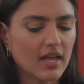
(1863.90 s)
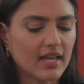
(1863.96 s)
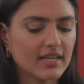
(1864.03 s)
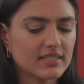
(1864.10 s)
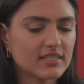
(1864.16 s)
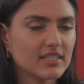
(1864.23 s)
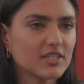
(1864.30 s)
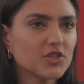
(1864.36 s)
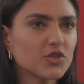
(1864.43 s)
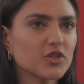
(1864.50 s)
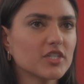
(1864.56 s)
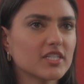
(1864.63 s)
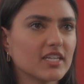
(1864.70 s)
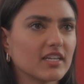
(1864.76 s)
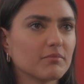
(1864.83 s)
It's
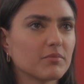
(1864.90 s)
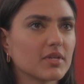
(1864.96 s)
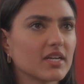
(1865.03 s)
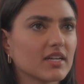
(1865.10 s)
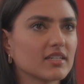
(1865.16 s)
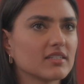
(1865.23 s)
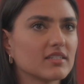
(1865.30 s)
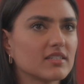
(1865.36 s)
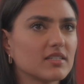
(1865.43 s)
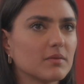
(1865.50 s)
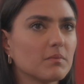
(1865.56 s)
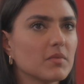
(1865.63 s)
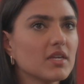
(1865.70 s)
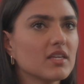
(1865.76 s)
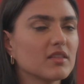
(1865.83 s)
interesting because to
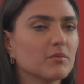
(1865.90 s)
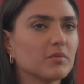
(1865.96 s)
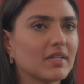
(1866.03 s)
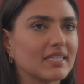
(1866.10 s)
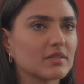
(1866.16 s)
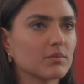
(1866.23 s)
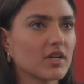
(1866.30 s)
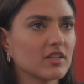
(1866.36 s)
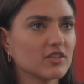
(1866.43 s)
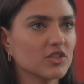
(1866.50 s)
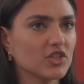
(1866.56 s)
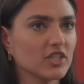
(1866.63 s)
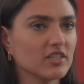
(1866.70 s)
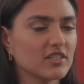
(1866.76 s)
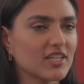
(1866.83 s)
me, the
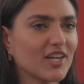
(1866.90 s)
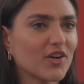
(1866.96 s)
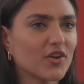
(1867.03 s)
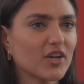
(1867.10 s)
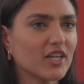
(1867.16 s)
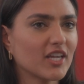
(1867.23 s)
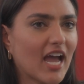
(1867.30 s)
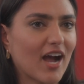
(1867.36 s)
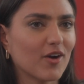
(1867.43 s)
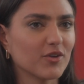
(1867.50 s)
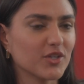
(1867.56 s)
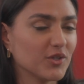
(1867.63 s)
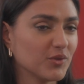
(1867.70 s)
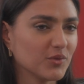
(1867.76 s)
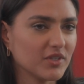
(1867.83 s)
plasmalogens, hearing how
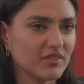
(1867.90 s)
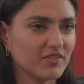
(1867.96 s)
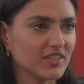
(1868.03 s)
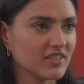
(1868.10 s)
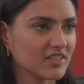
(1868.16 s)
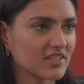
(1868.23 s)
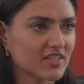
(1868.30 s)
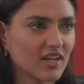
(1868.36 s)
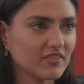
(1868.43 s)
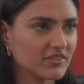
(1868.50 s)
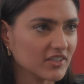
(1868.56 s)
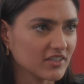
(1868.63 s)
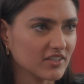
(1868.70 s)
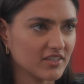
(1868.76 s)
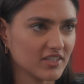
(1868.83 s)
you even
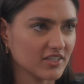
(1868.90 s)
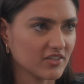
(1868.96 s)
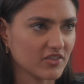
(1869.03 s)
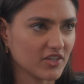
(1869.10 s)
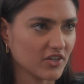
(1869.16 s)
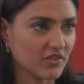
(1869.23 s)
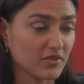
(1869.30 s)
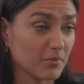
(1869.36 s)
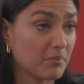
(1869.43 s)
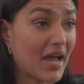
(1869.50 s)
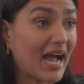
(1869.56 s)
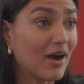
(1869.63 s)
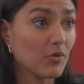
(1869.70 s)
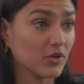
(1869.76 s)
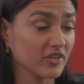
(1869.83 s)
discovered the
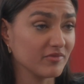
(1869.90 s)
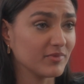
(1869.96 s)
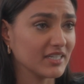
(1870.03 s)
power of